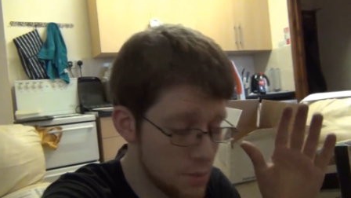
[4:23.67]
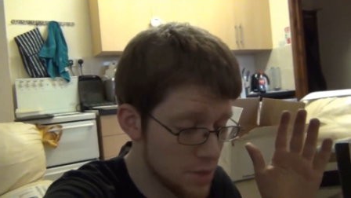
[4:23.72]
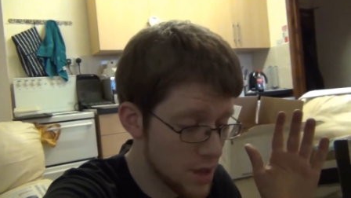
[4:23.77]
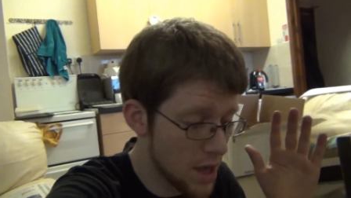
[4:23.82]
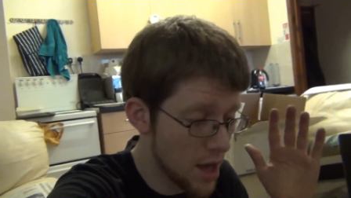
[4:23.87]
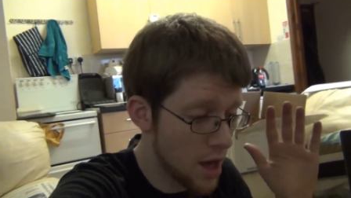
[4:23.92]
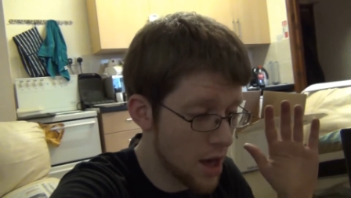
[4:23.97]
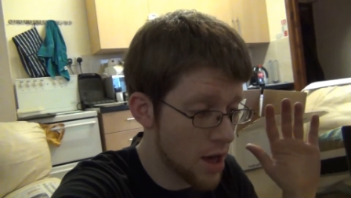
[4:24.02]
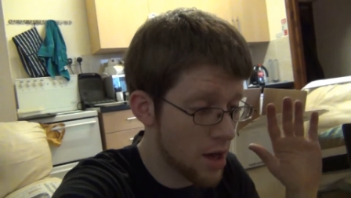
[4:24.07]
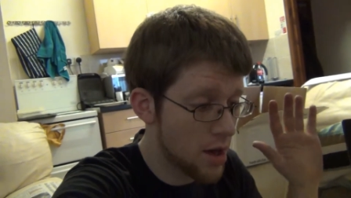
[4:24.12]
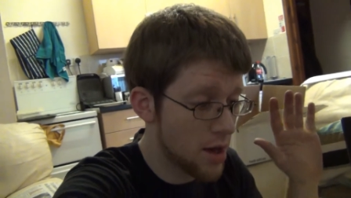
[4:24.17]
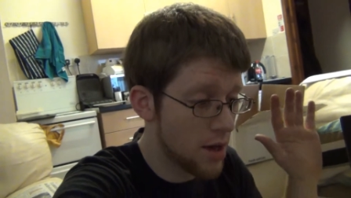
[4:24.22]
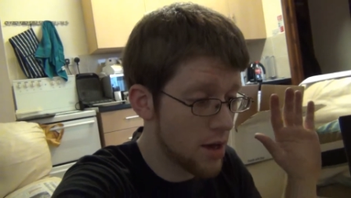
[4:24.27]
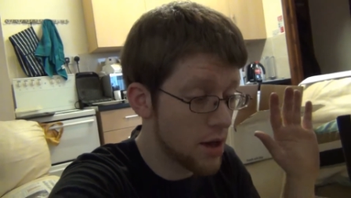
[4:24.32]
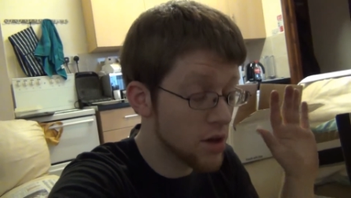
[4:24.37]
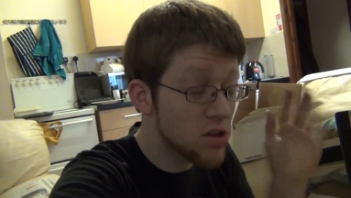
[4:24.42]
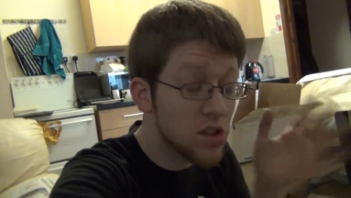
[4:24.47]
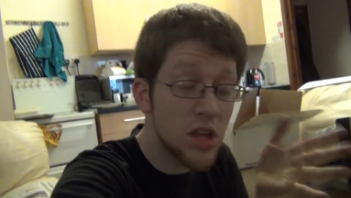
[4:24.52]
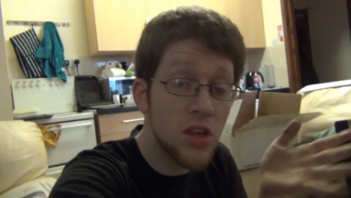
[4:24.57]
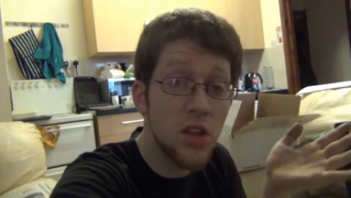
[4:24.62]
Uh, I
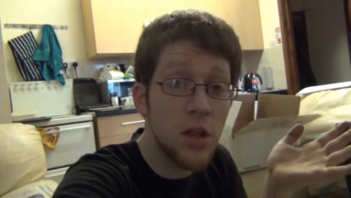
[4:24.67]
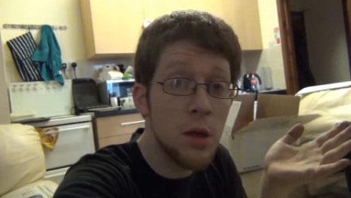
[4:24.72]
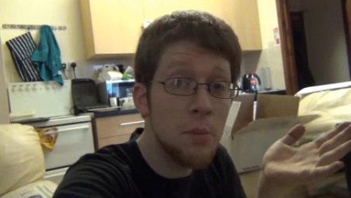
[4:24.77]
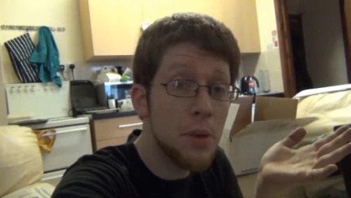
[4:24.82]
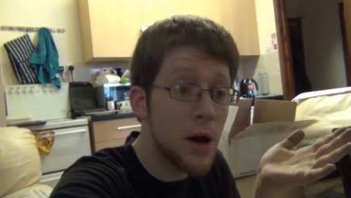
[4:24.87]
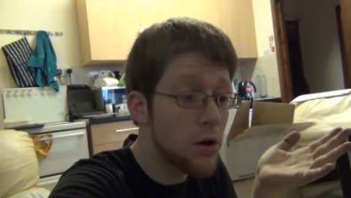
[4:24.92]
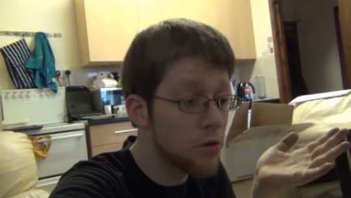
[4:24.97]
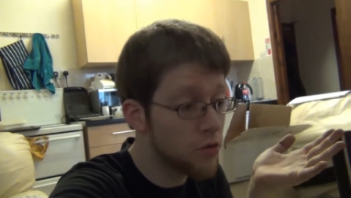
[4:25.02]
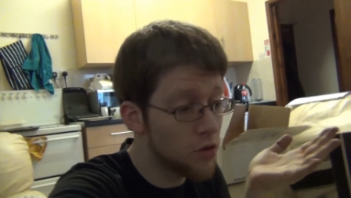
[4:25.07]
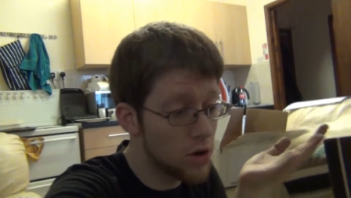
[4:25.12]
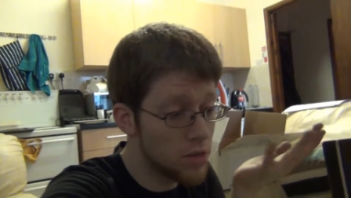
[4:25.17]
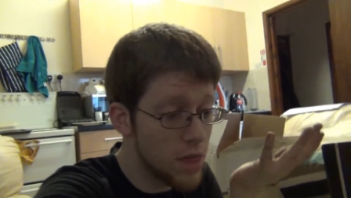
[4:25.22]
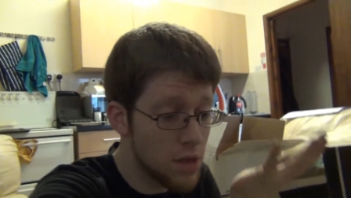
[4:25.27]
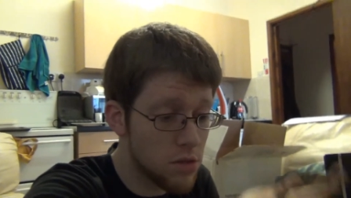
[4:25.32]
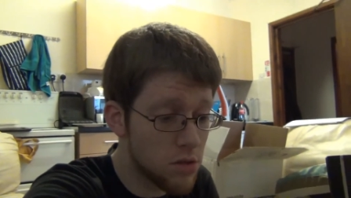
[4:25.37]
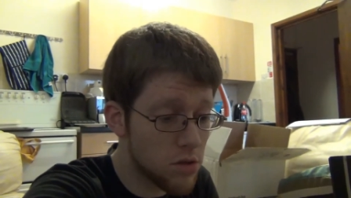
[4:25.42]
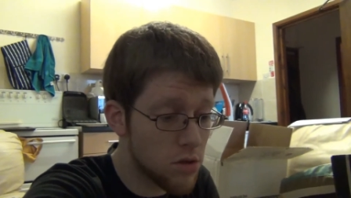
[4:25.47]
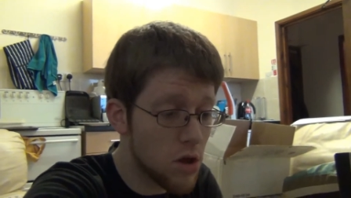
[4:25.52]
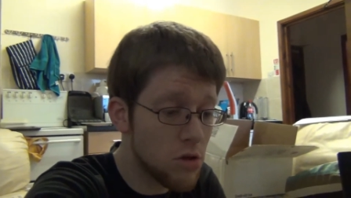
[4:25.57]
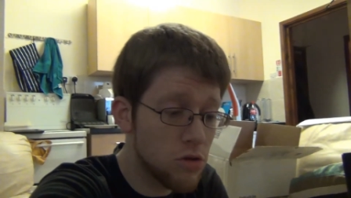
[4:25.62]
got sixteen pounds for it.
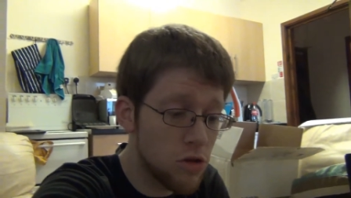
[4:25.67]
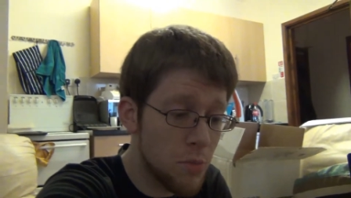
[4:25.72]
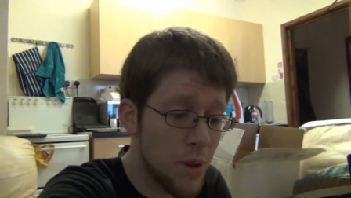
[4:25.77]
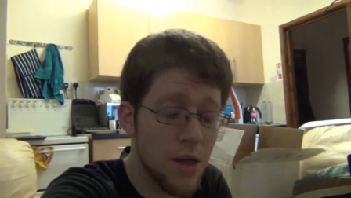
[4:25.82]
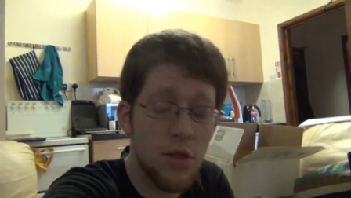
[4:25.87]
That's not too bad.